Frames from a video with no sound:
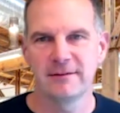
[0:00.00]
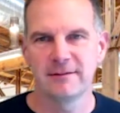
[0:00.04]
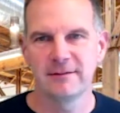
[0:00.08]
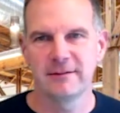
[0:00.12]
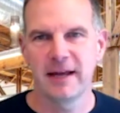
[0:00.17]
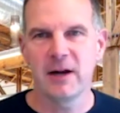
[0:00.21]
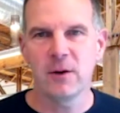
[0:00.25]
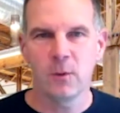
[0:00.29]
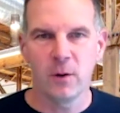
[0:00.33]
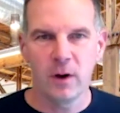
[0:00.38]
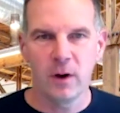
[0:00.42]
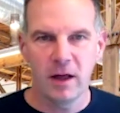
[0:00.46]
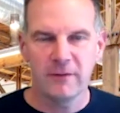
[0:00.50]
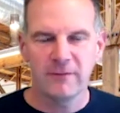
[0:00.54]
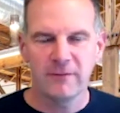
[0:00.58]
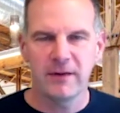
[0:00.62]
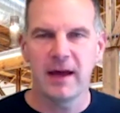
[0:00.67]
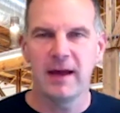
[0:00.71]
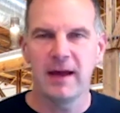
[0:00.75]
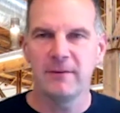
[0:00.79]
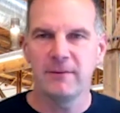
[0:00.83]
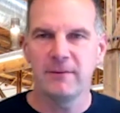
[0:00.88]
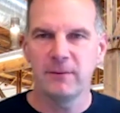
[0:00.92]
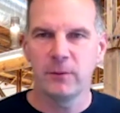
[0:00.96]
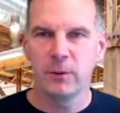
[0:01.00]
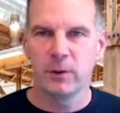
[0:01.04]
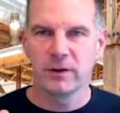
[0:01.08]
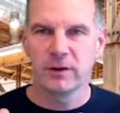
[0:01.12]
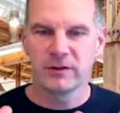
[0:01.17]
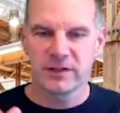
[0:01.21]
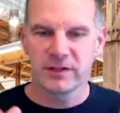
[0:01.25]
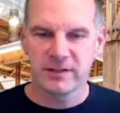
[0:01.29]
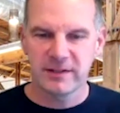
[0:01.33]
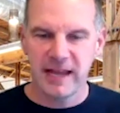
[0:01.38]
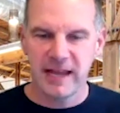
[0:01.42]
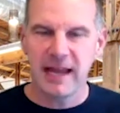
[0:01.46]
They qualify for a
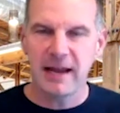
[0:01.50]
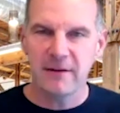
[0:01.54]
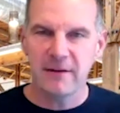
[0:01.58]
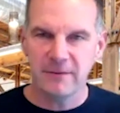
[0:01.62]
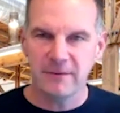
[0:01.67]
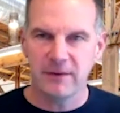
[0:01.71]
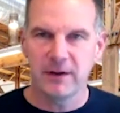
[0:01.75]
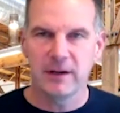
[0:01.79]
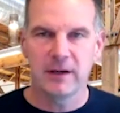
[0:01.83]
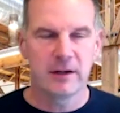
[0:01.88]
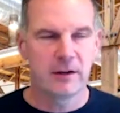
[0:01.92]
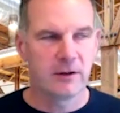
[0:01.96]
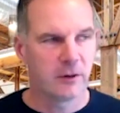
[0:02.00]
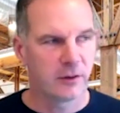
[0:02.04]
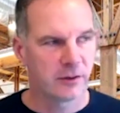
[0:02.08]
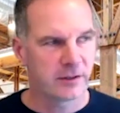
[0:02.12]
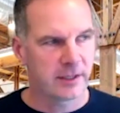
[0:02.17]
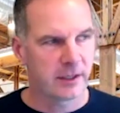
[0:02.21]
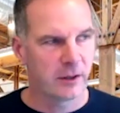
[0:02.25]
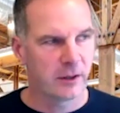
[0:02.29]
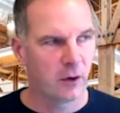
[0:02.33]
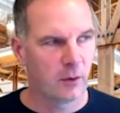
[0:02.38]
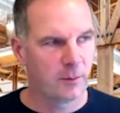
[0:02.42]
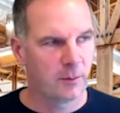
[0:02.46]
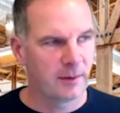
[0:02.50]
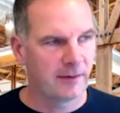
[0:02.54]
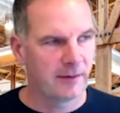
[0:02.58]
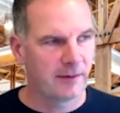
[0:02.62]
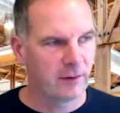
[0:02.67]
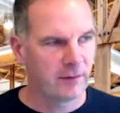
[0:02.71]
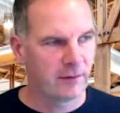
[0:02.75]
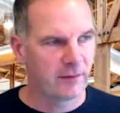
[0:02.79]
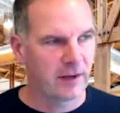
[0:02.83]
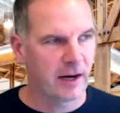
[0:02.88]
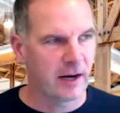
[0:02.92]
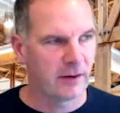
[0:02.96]
state-funded nursing home level
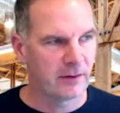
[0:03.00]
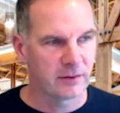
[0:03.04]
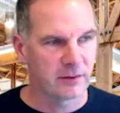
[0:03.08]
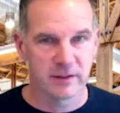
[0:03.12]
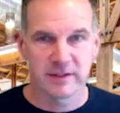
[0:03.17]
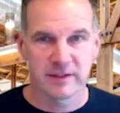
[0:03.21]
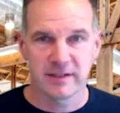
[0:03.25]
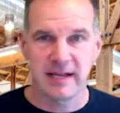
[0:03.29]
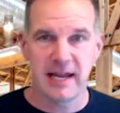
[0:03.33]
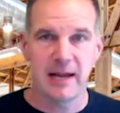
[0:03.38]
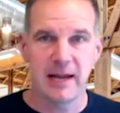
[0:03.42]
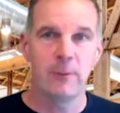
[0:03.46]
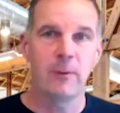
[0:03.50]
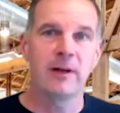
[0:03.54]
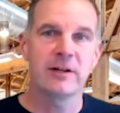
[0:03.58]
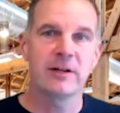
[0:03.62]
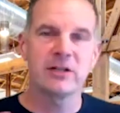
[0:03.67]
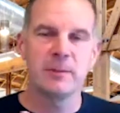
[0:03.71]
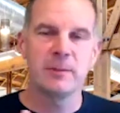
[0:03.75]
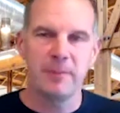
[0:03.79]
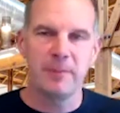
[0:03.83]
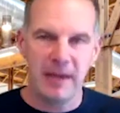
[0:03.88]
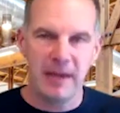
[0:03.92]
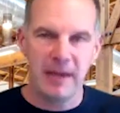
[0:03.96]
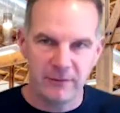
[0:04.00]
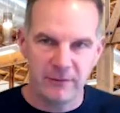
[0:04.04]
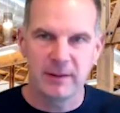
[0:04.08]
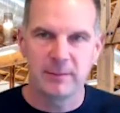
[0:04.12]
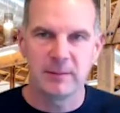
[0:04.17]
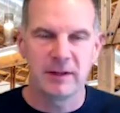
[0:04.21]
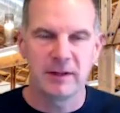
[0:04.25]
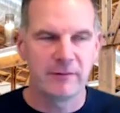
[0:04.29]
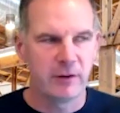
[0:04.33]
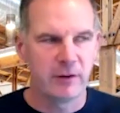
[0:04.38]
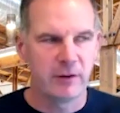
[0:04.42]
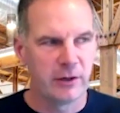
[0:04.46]
of care. So the state will actually pay for them
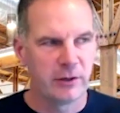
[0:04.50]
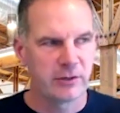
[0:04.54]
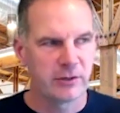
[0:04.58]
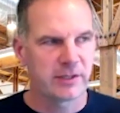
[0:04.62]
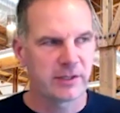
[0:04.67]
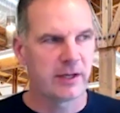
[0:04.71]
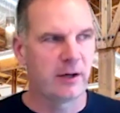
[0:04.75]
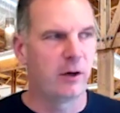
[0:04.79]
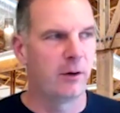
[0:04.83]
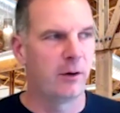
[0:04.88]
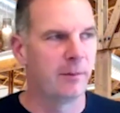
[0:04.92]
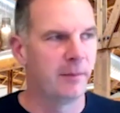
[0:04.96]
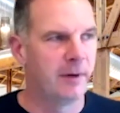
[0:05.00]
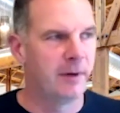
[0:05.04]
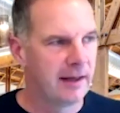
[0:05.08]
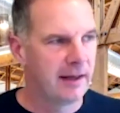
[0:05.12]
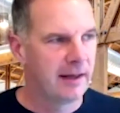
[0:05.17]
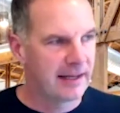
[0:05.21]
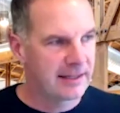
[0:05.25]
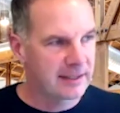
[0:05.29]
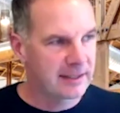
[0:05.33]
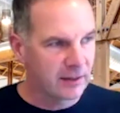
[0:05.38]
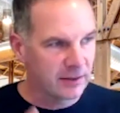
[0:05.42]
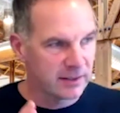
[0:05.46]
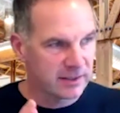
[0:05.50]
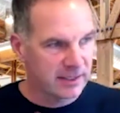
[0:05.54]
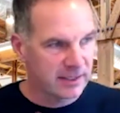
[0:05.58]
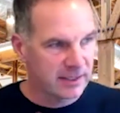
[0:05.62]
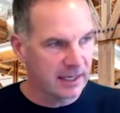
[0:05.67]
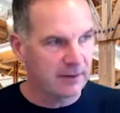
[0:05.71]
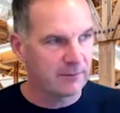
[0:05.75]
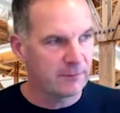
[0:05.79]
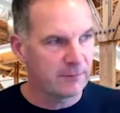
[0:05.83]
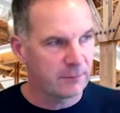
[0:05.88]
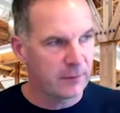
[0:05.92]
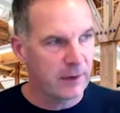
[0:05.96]
to live in a nursing home. That's how sick
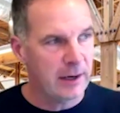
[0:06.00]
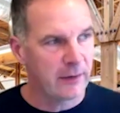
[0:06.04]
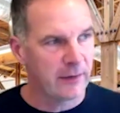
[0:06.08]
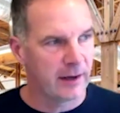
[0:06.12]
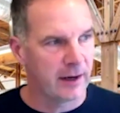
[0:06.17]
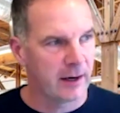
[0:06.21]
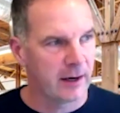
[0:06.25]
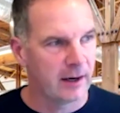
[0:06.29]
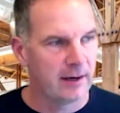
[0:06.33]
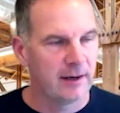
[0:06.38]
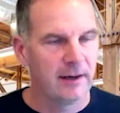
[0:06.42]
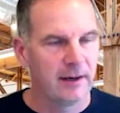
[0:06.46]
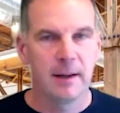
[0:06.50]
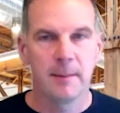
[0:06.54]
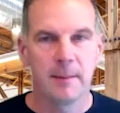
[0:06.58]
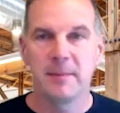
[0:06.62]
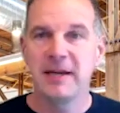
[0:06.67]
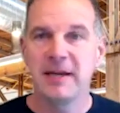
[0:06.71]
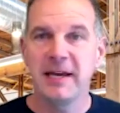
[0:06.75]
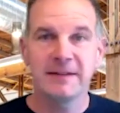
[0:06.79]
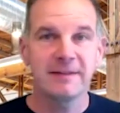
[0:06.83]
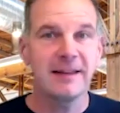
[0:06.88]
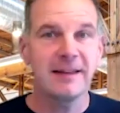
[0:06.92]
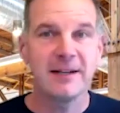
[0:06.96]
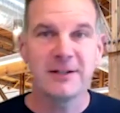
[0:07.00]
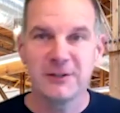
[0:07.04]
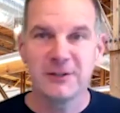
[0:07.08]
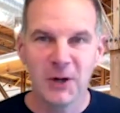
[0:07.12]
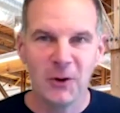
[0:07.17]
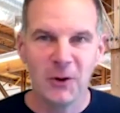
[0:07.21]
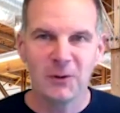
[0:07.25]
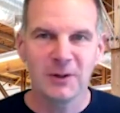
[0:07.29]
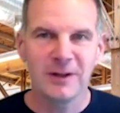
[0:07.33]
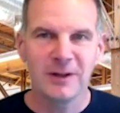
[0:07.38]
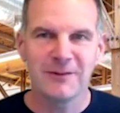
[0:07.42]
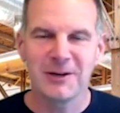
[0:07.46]
and frail they are. But yet they
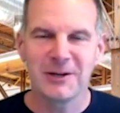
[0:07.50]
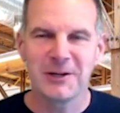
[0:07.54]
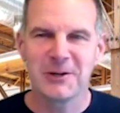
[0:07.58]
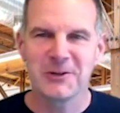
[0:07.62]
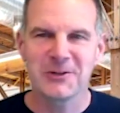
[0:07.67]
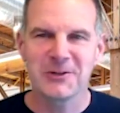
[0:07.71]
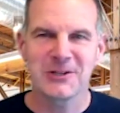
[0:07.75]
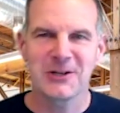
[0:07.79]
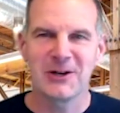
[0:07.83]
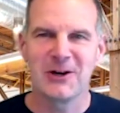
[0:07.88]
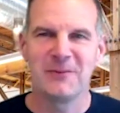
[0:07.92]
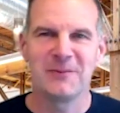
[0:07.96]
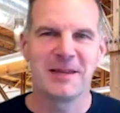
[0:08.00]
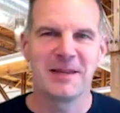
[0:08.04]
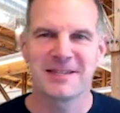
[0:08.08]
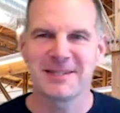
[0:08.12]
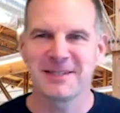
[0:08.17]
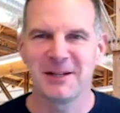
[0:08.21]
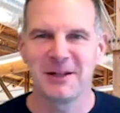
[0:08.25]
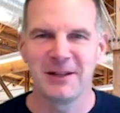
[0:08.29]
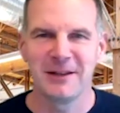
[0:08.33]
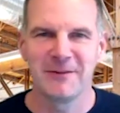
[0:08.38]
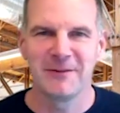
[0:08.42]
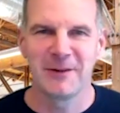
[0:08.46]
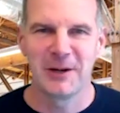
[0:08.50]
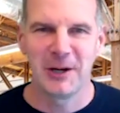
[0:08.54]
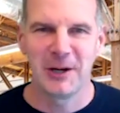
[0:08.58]
don't live in a nursing home. They still live at